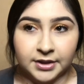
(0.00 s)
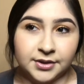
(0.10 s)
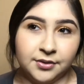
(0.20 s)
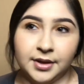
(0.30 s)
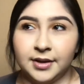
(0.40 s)

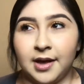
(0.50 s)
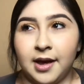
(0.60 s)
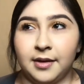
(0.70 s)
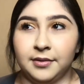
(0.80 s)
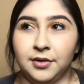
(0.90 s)
So then
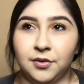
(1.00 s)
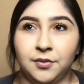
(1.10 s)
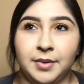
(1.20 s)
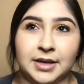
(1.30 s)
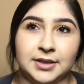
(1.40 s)
that, you know,
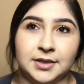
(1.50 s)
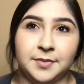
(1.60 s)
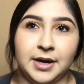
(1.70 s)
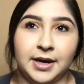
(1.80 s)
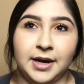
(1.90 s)
passes
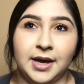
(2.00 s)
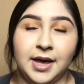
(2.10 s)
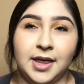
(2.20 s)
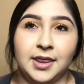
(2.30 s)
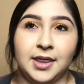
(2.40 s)
by,
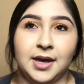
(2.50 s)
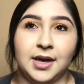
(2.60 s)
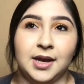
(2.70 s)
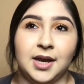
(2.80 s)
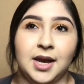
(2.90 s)
and
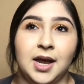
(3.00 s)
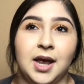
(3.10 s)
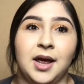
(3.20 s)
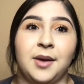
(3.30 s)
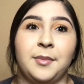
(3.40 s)
then
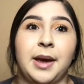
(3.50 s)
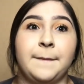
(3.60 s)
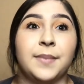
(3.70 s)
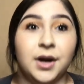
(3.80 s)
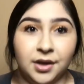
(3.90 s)
my
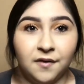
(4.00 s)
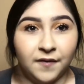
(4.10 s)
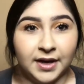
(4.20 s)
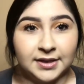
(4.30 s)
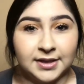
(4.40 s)
brother
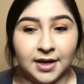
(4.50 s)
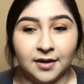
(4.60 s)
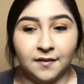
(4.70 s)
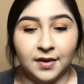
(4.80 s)
finds out,